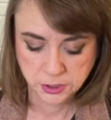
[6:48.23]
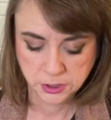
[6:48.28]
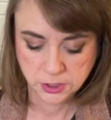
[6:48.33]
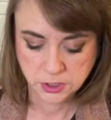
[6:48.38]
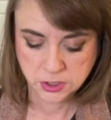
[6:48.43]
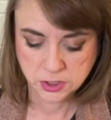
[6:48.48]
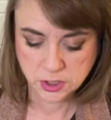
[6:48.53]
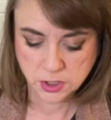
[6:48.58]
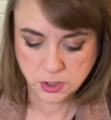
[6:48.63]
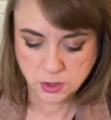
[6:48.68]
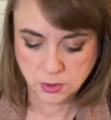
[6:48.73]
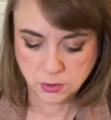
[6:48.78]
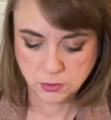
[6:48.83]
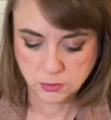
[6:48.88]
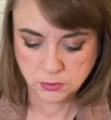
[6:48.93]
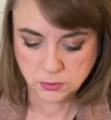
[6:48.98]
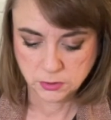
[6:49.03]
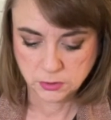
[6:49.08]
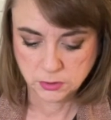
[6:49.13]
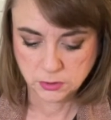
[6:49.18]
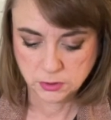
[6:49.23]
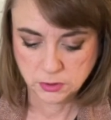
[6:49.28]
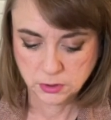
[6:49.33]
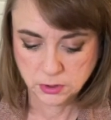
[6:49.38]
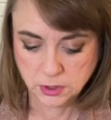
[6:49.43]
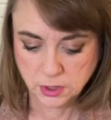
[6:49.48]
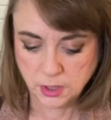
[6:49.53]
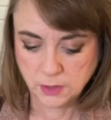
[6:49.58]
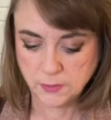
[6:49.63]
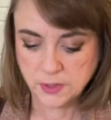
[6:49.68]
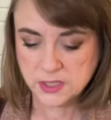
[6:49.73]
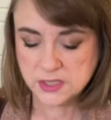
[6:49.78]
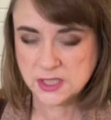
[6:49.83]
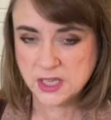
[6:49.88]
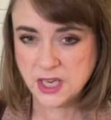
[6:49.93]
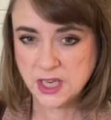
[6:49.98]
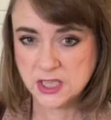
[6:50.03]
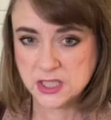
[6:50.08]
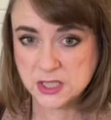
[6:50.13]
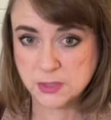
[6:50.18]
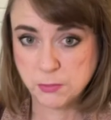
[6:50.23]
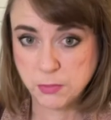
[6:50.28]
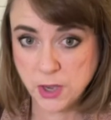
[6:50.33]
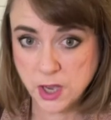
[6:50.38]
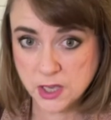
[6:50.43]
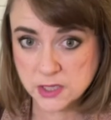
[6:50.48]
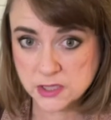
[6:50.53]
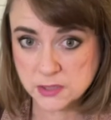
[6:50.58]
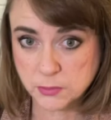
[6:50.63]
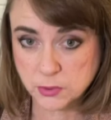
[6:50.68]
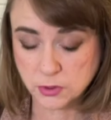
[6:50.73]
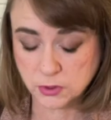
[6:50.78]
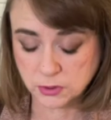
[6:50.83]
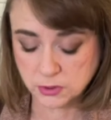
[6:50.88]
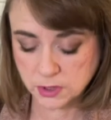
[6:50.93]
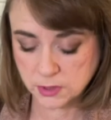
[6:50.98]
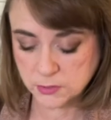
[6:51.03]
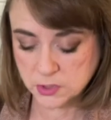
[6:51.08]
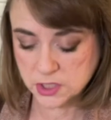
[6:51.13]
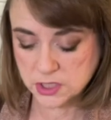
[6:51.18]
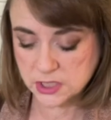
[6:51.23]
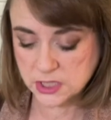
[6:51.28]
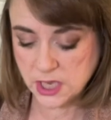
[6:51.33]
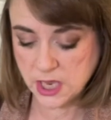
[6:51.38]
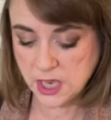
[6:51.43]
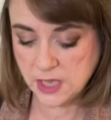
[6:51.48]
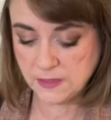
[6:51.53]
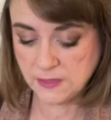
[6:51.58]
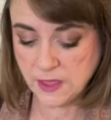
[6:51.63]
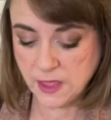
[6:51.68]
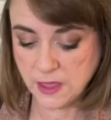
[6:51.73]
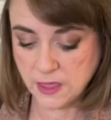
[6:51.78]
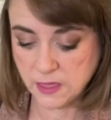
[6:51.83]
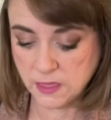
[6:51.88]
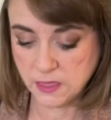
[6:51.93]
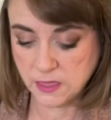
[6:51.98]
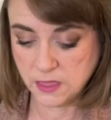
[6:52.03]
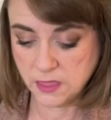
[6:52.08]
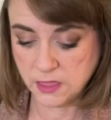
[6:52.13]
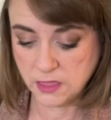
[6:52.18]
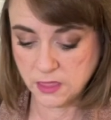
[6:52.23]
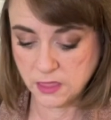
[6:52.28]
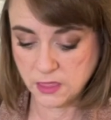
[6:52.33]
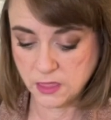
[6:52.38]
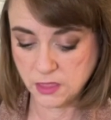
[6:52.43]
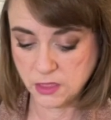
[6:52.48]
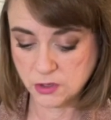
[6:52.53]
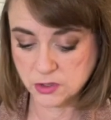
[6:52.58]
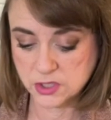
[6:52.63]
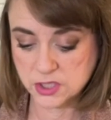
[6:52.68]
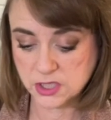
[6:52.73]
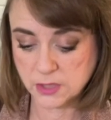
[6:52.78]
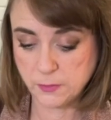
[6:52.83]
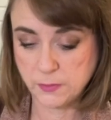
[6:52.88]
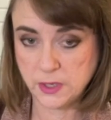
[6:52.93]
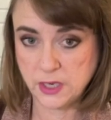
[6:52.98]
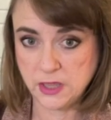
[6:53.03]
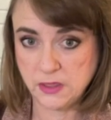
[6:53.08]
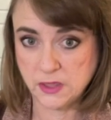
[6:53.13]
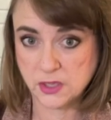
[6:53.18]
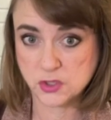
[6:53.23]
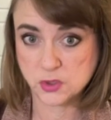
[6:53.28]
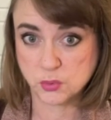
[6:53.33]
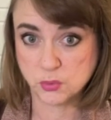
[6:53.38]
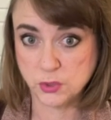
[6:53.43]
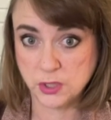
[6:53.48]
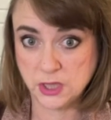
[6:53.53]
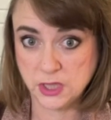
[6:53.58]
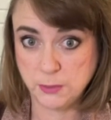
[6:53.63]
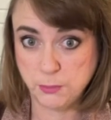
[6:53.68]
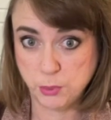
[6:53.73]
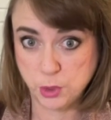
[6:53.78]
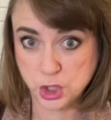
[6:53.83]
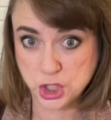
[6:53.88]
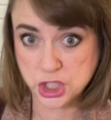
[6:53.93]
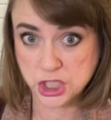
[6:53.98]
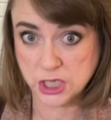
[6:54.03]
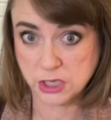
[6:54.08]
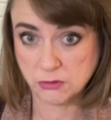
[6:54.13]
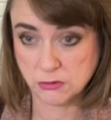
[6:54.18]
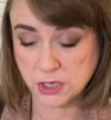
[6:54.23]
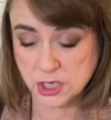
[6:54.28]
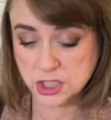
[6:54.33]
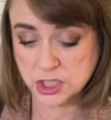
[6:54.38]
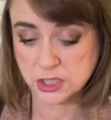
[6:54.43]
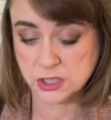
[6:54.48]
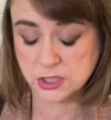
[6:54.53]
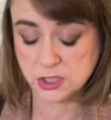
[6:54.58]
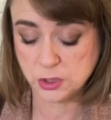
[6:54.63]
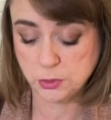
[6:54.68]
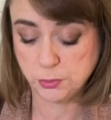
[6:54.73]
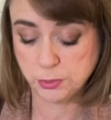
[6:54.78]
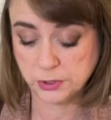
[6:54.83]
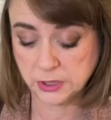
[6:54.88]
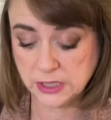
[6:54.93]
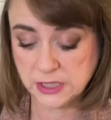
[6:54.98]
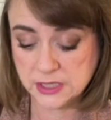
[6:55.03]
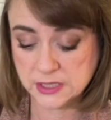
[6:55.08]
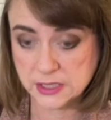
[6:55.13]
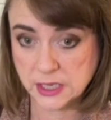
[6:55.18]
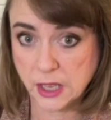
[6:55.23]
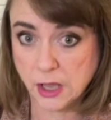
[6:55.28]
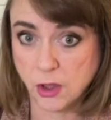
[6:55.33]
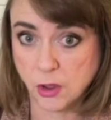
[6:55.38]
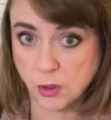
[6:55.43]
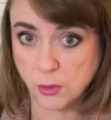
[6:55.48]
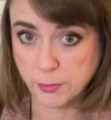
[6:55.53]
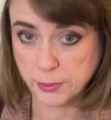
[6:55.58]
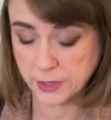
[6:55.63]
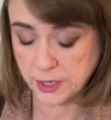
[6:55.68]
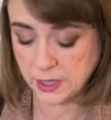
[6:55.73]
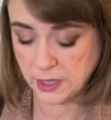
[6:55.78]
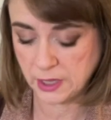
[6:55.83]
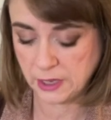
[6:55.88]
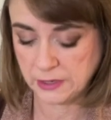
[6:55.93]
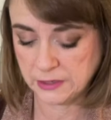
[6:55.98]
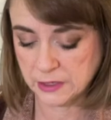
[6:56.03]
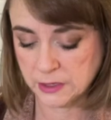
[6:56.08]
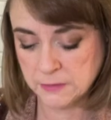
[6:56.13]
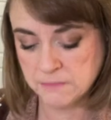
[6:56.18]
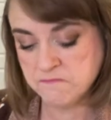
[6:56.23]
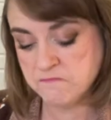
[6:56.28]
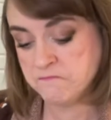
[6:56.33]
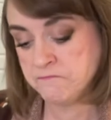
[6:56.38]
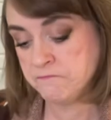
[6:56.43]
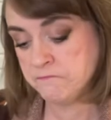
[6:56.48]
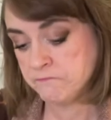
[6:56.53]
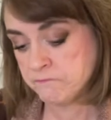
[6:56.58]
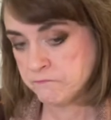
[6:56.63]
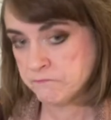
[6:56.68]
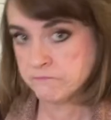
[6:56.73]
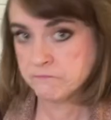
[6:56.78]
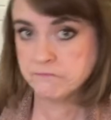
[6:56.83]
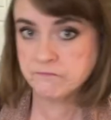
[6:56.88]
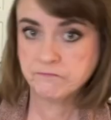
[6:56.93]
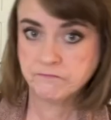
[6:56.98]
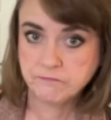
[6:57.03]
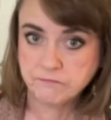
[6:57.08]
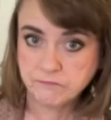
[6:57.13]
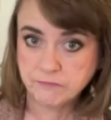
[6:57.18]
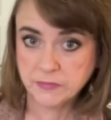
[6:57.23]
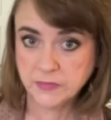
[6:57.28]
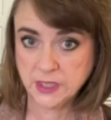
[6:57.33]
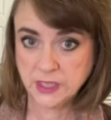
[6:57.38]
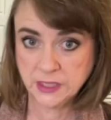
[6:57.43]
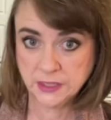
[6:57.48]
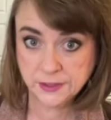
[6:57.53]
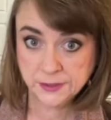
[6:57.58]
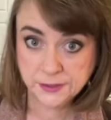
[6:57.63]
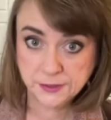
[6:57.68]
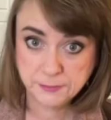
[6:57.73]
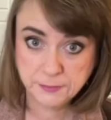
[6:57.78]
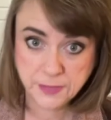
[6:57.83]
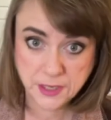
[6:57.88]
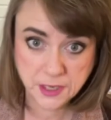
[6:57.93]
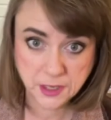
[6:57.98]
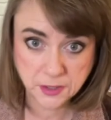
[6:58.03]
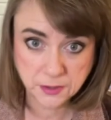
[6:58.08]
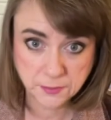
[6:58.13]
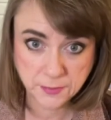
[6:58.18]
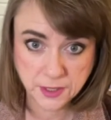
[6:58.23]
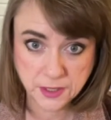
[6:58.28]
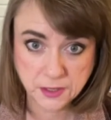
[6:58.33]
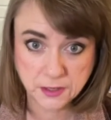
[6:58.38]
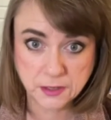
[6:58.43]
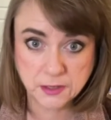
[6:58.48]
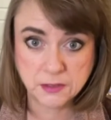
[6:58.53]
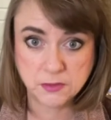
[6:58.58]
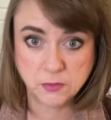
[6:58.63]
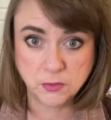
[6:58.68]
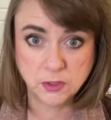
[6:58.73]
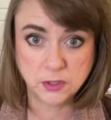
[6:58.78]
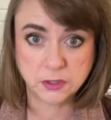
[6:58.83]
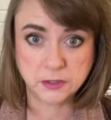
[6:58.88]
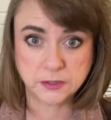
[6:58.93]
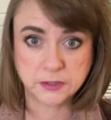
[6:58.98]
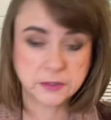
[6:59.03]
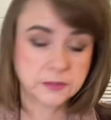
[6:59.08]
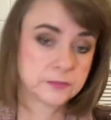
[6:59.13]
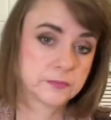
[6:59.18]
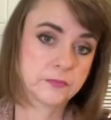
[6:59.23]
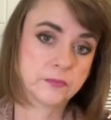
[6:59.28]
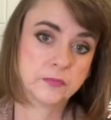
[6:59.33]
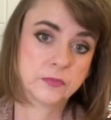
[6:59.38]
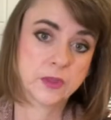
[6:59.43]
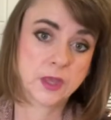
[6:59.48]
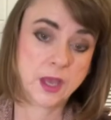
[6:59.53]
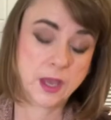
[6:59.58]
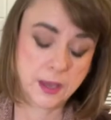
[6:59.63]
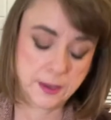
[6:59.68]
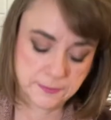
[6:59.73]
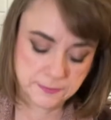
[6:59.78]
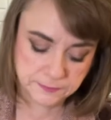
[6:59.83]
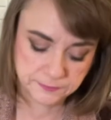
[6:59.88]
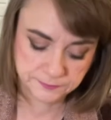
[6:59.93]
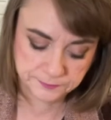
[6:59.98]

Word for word: So I'm not saying it's impossible. I'm just saying that there's somebody that's really pushing Russia to please help, and mm, it may or may not work. Okay.